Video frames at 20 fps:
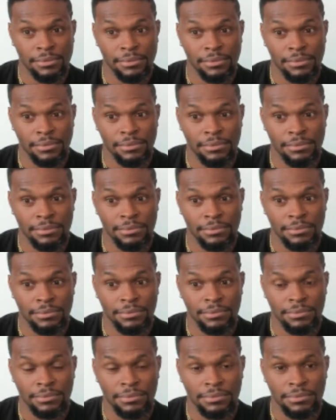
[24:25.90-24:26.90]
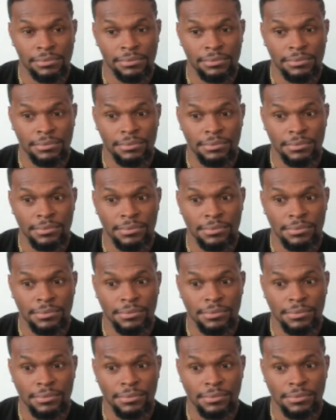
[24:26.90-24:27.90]

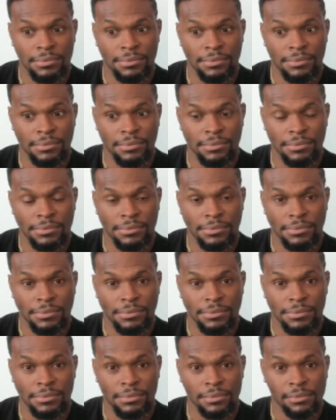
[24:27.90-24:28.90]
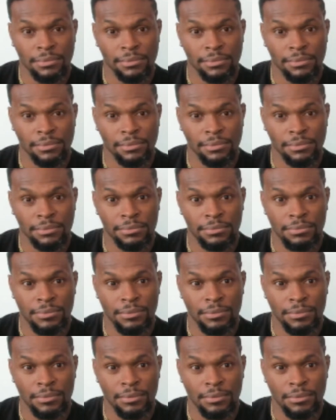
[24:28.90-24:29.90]

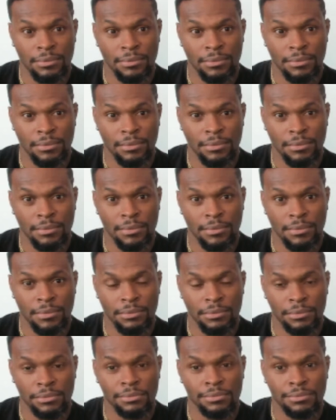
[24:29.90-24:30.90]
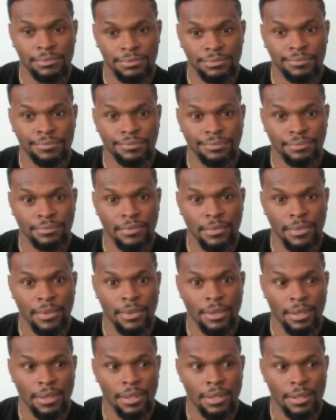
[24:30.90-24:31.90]

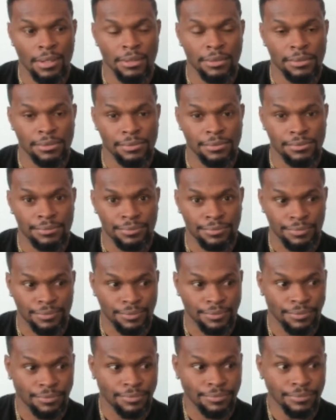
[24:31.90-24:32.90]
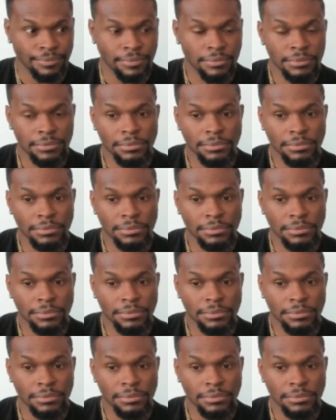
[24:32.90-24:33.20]
(not speaking)